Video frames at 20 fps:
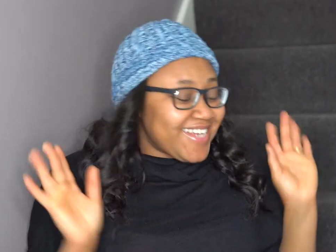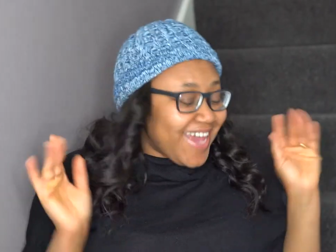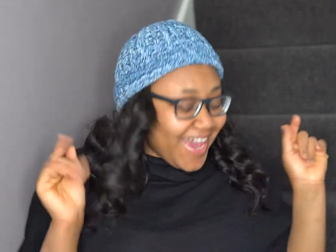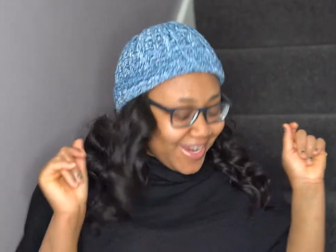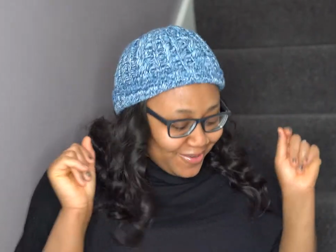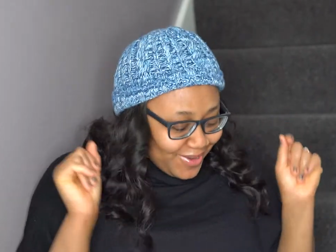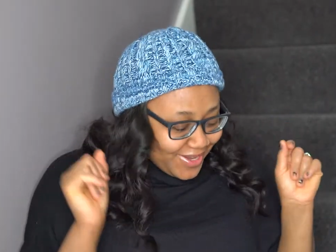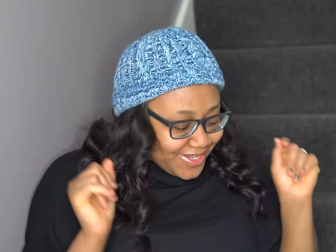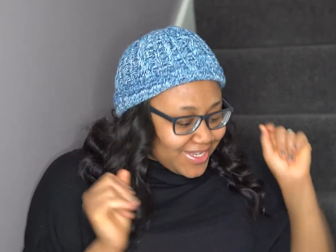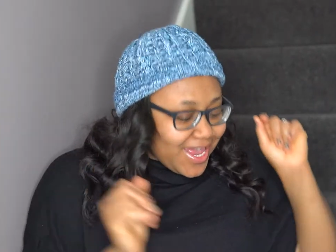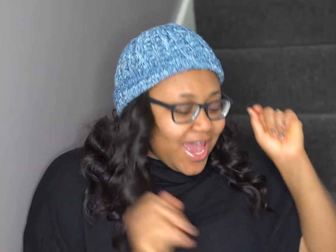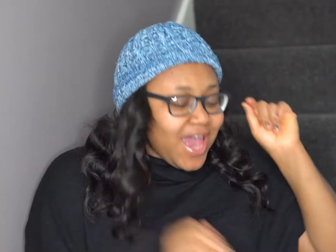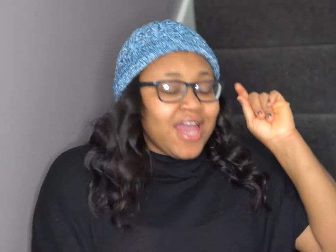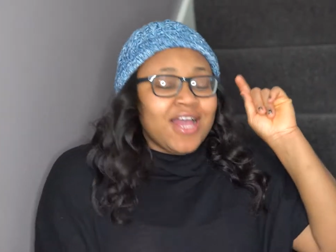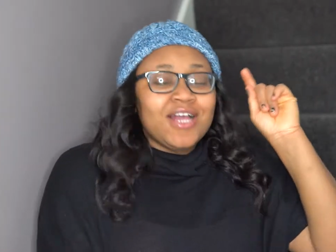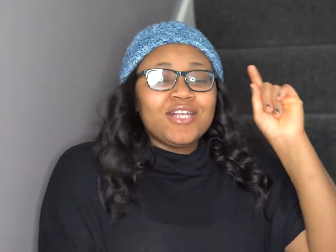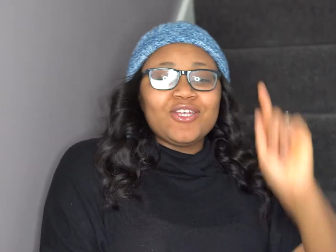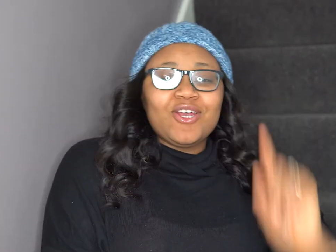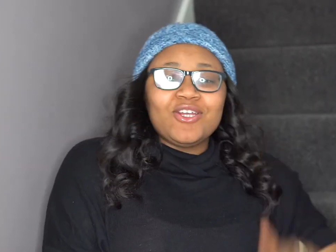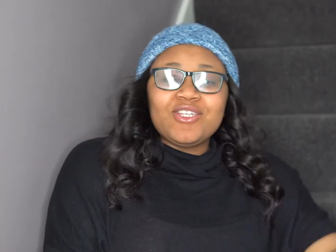Anyways,
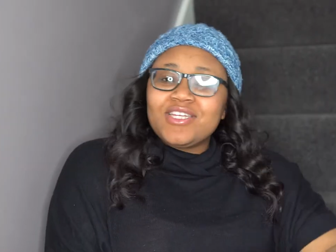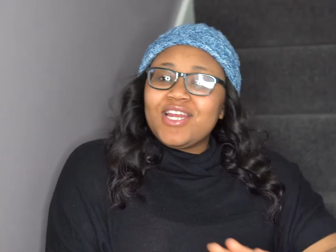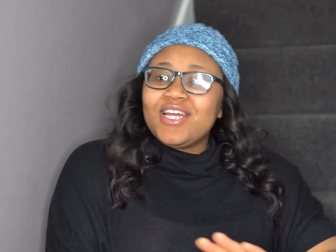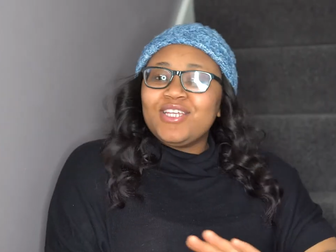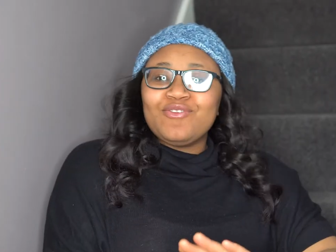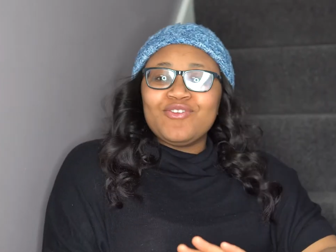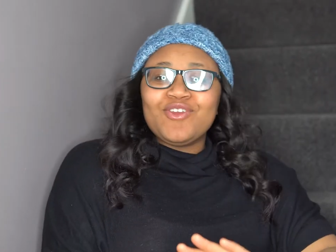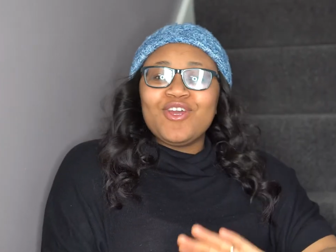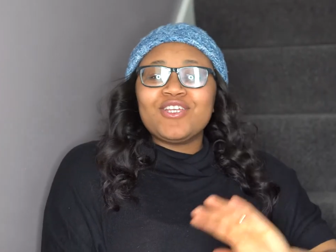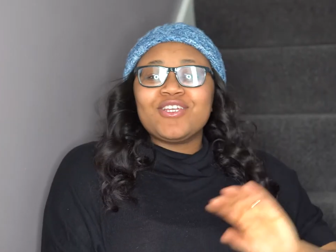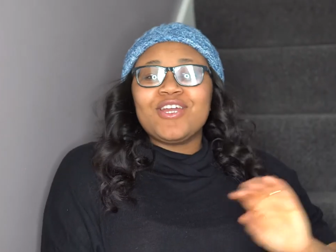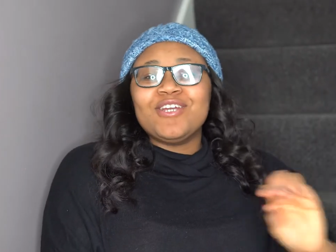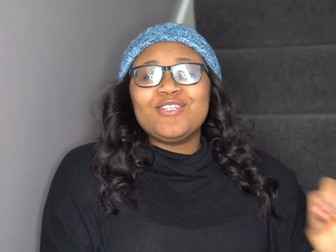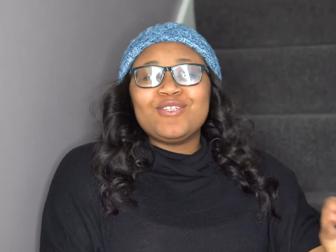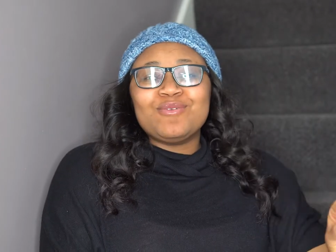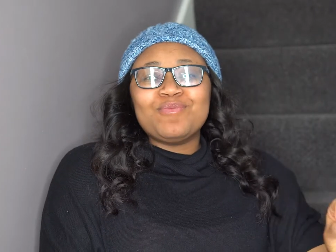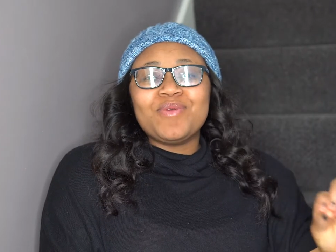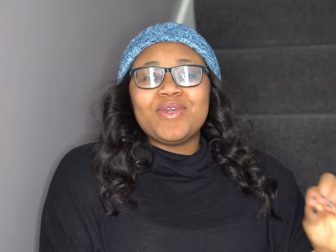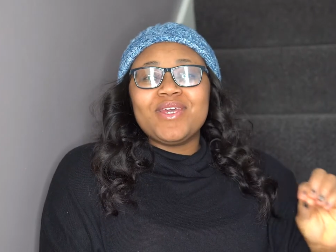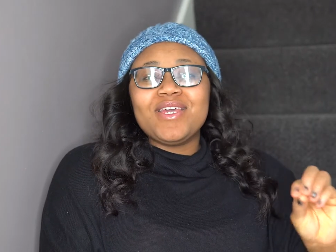so today's video is going
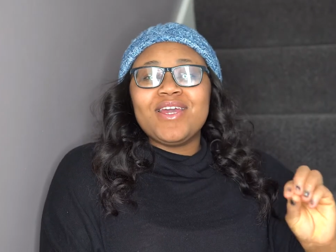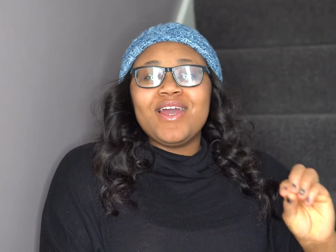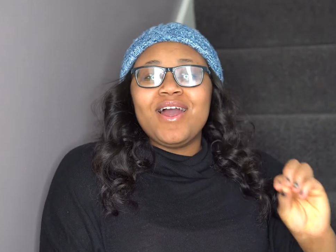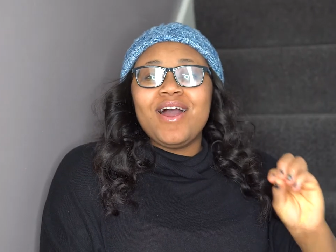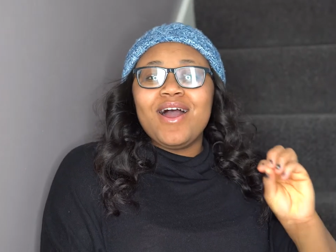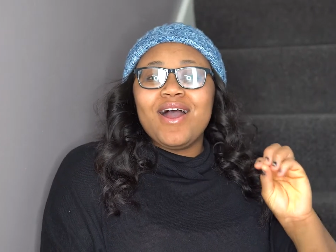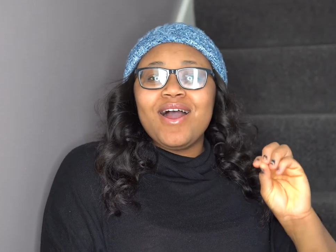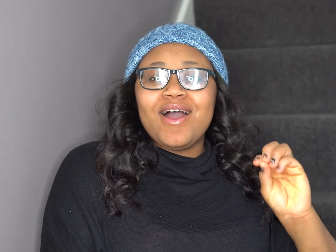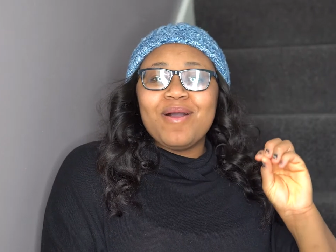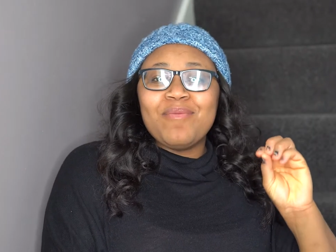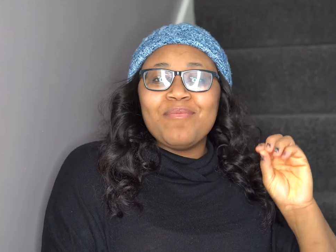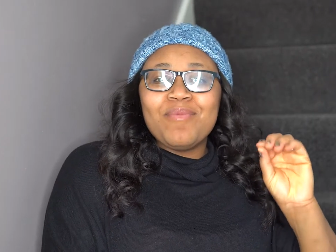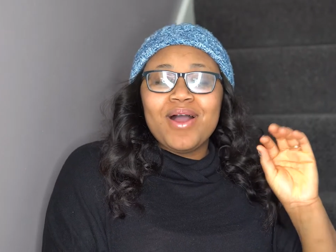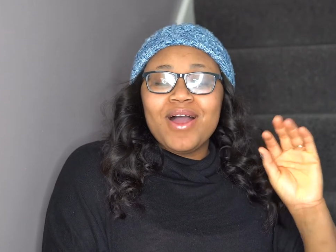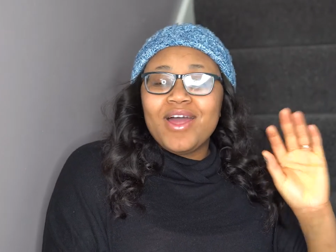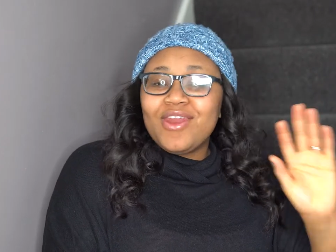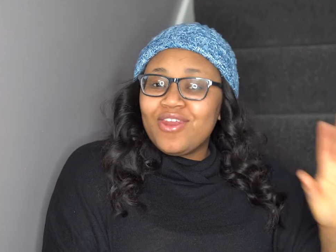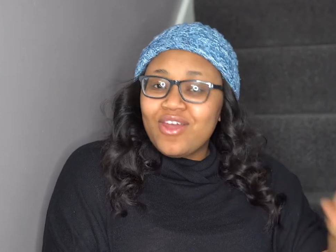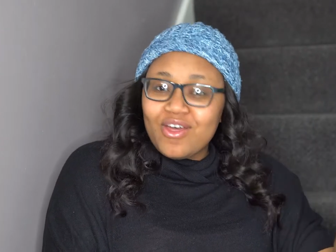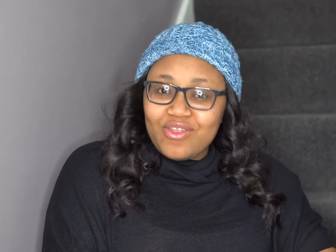to be
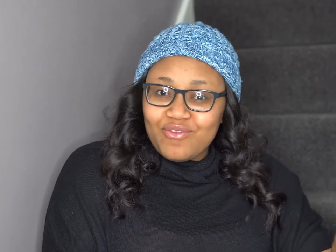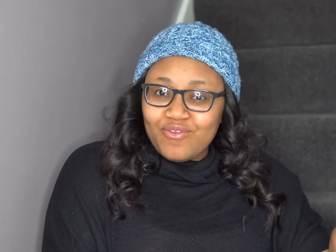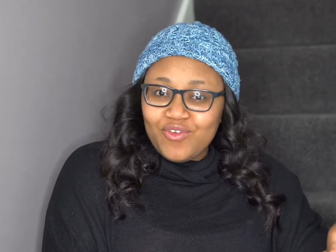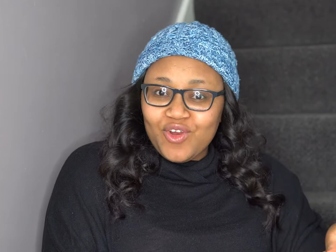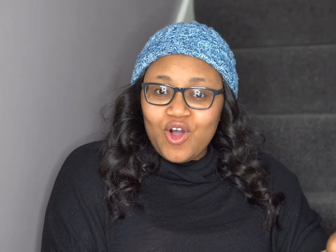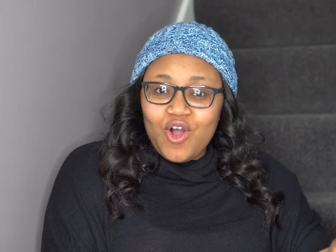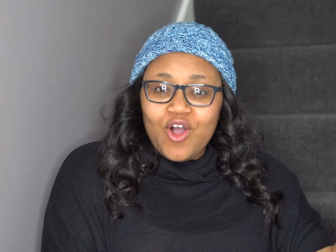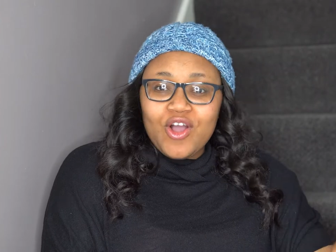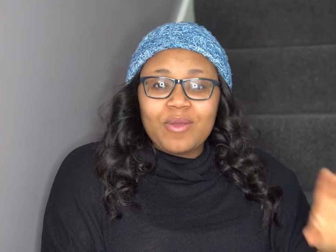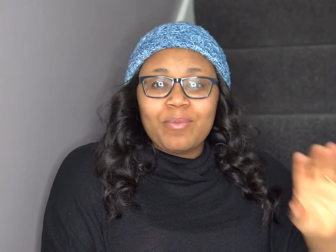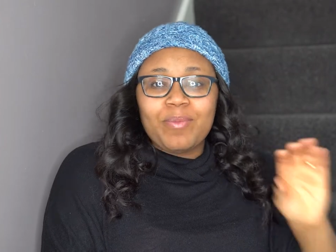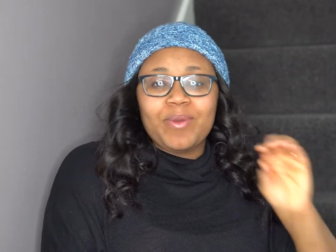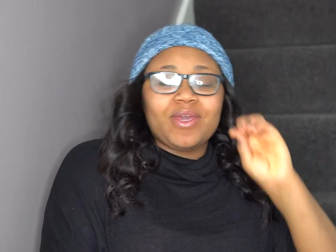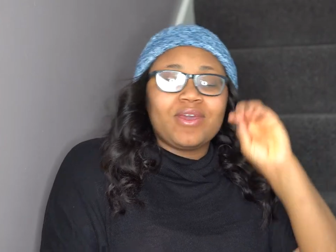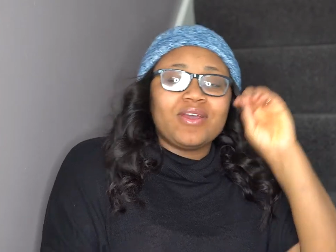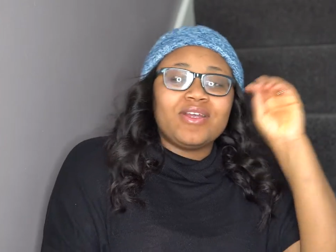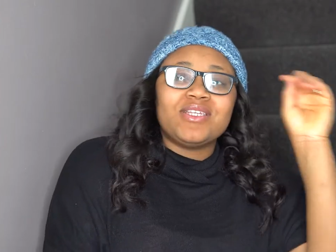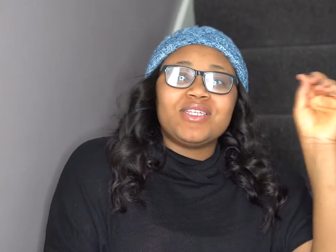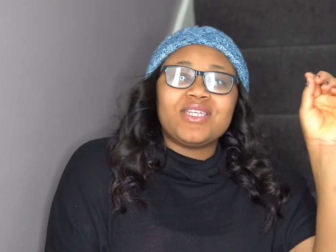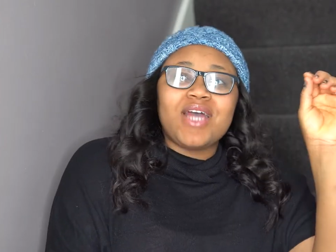another vlog
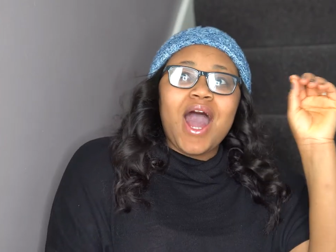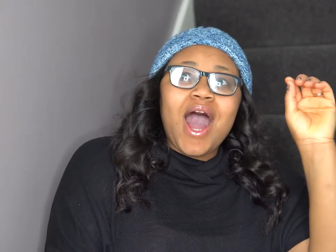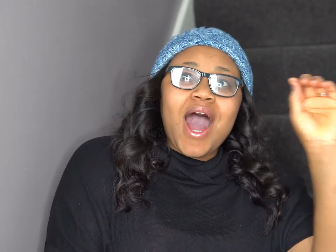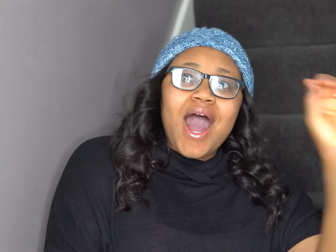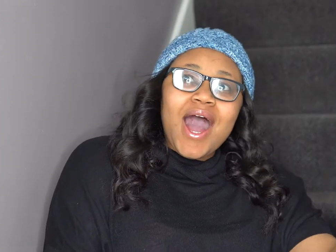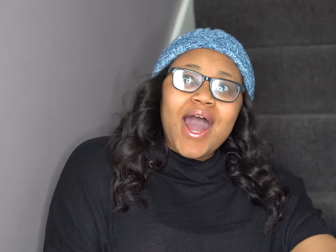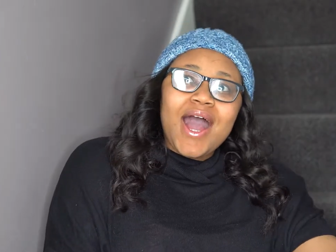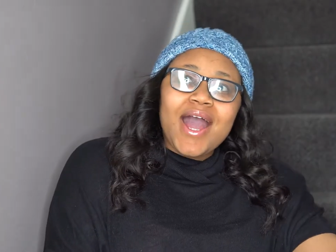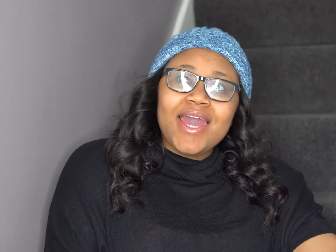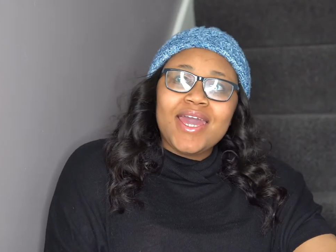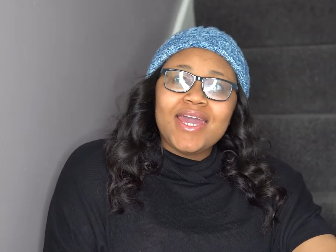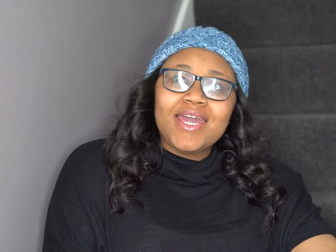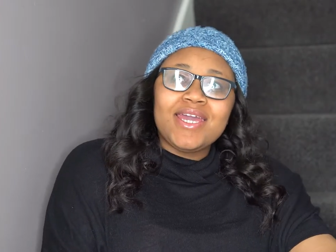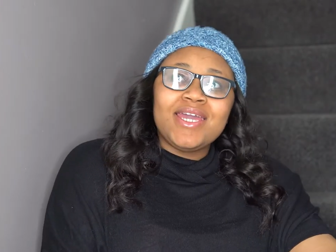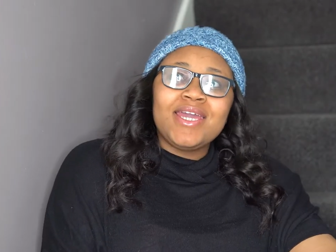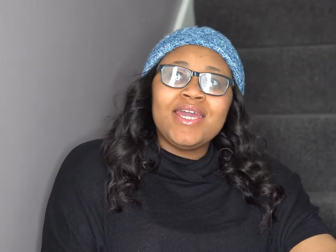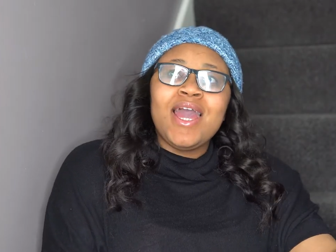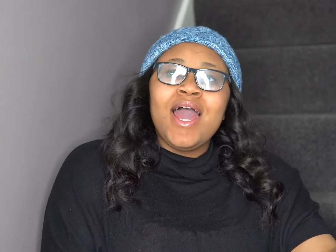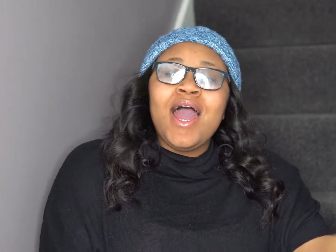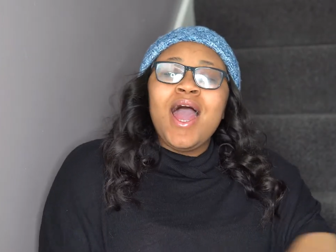because
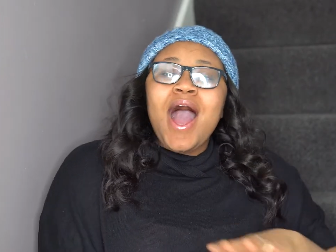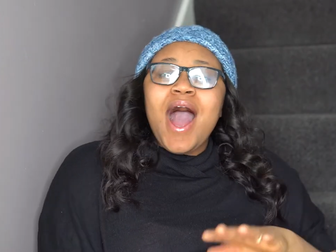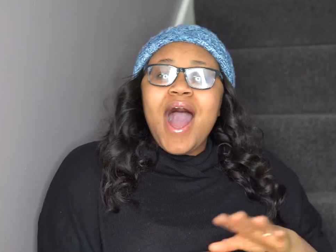I